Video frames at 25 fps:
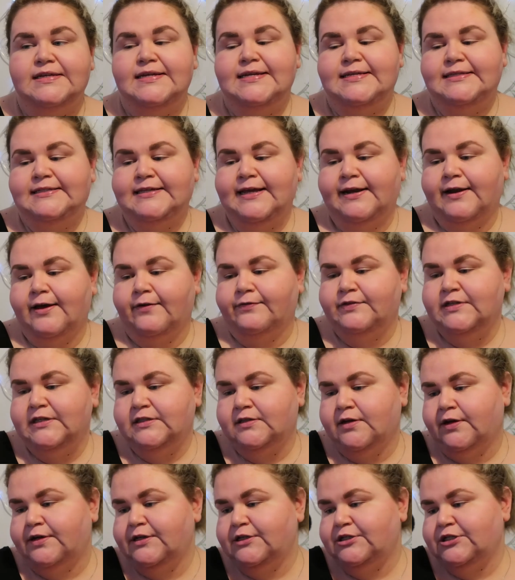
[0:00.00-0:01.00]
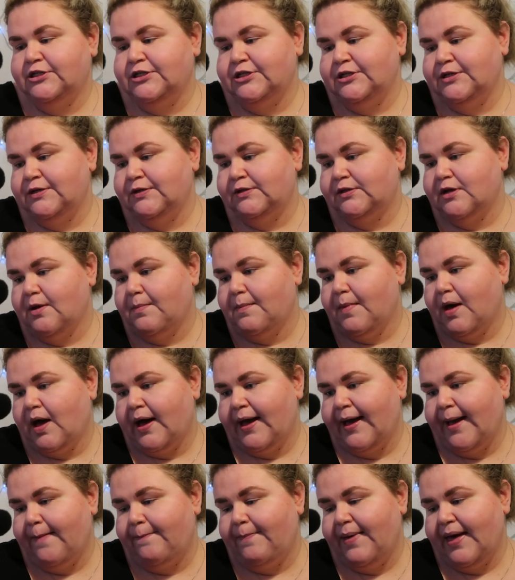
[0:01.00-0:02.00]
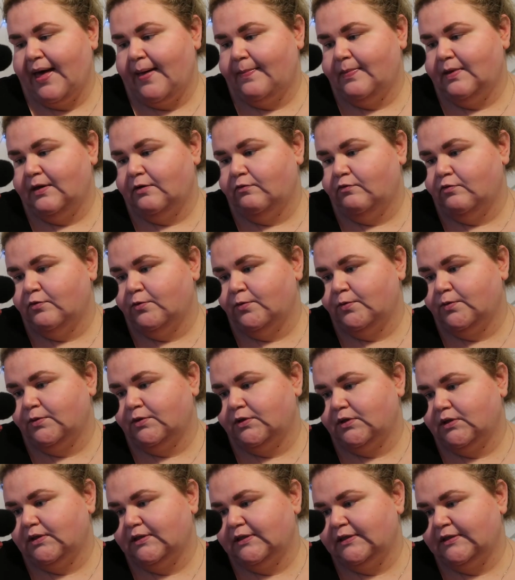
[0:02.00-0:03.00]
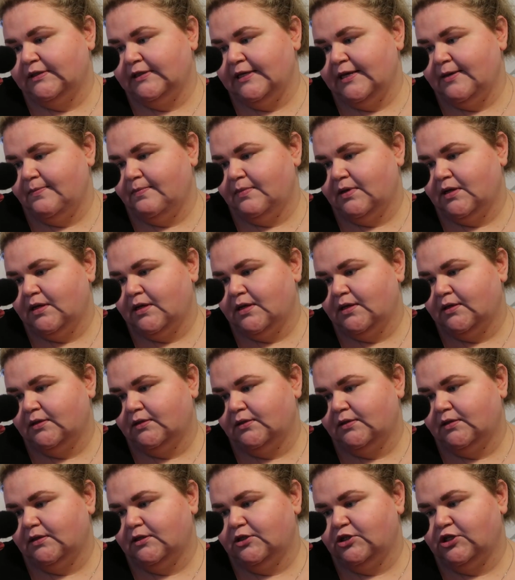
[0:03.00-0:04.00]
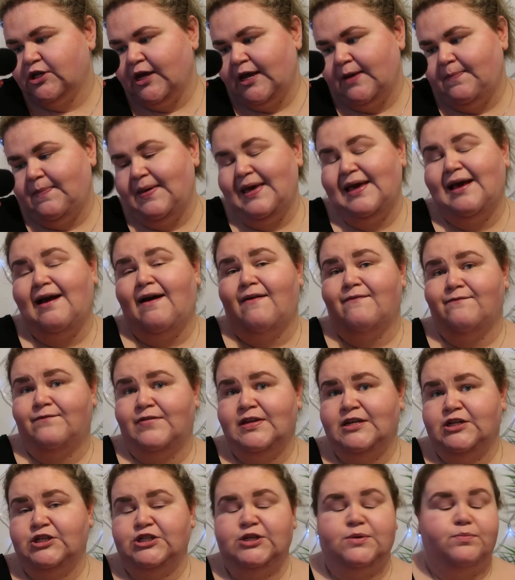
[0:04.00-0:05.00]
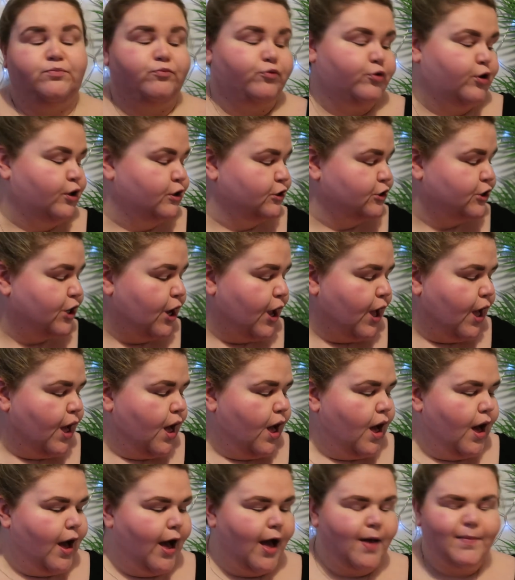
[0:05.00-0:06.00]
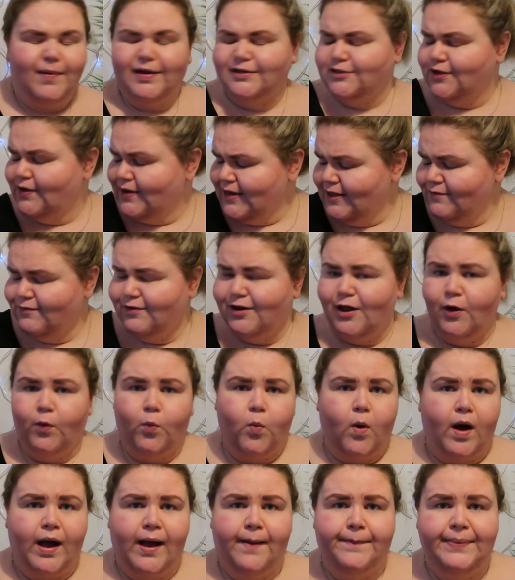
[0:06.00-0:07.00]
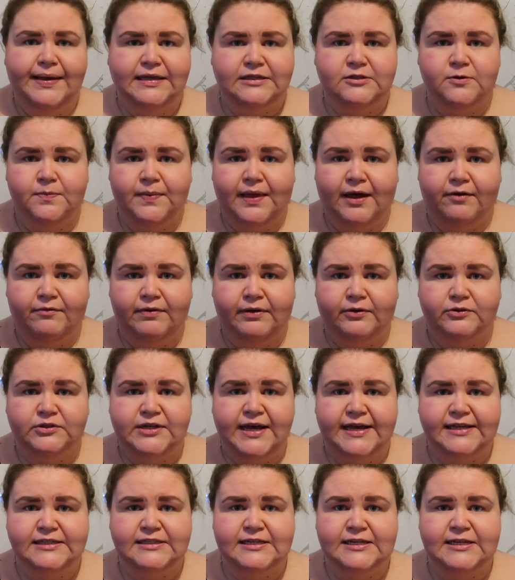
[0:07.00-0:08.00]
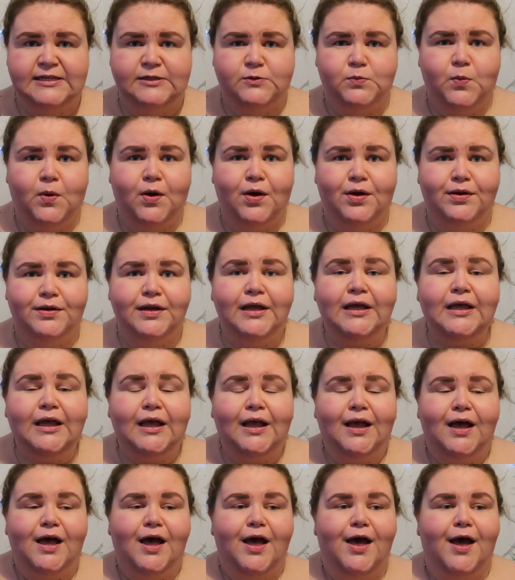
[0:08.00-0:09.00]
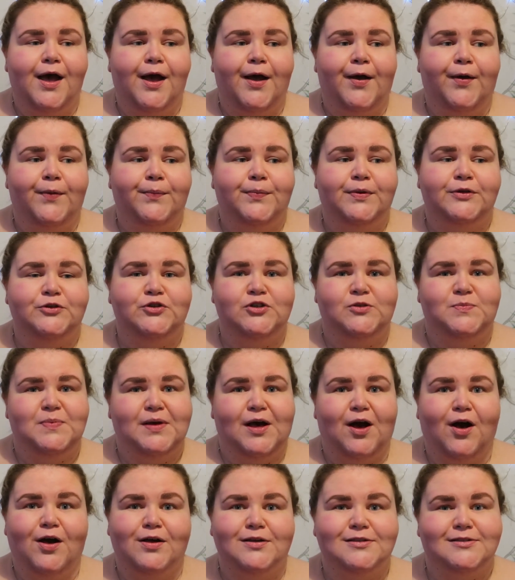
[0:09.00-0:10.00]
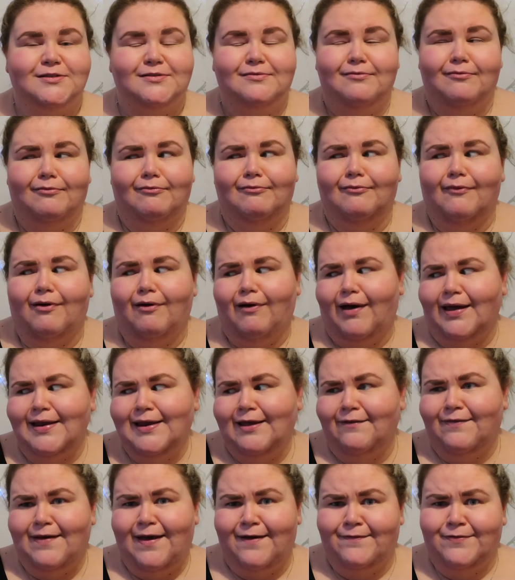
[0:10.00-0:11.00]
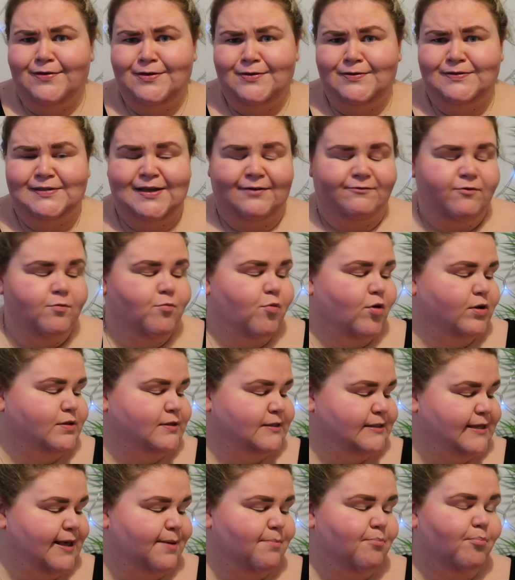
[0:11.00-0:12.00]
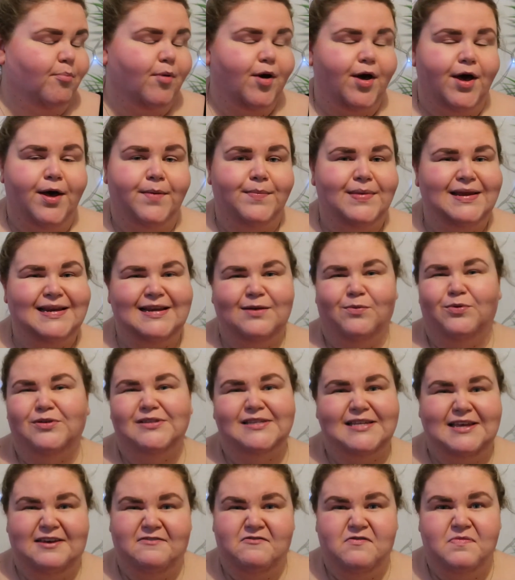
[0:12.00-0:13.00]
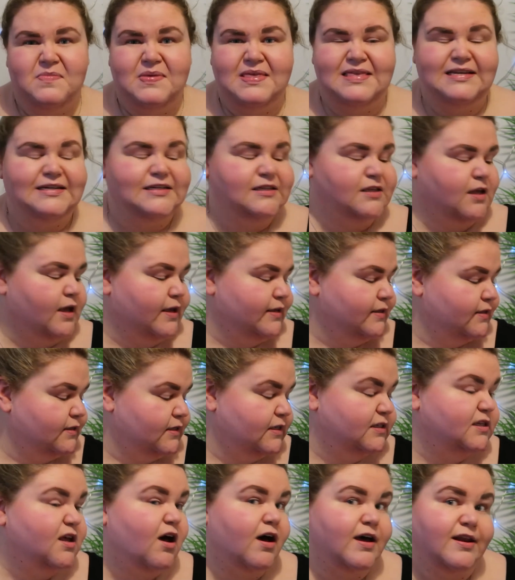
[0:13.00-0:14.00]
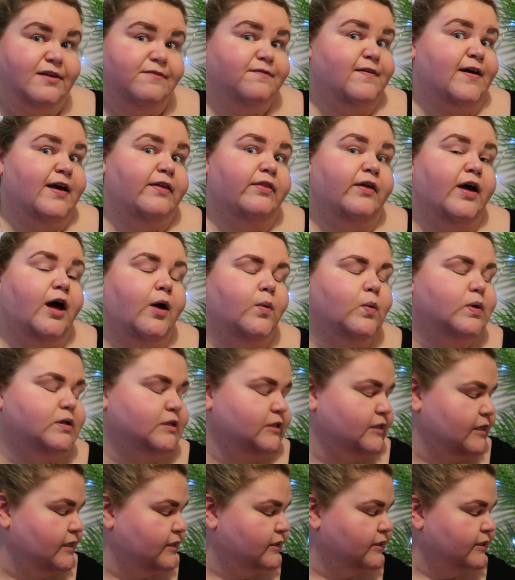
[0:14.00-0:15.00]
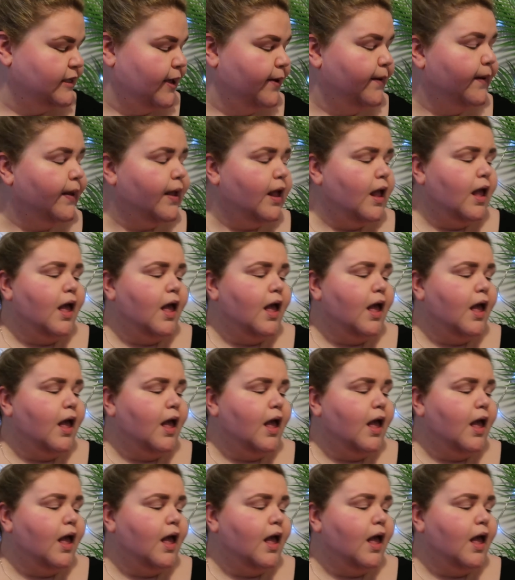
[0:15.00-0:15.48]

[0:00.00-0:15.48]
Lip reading: and instead I've decided to use my Bare Minerals Seamless Shaping and Finishing Brush. I don't even know why I picked up that Real Techniques one, just because I never ever use that for bronzing, and it wasn't giving me the desired effect that I wanted. So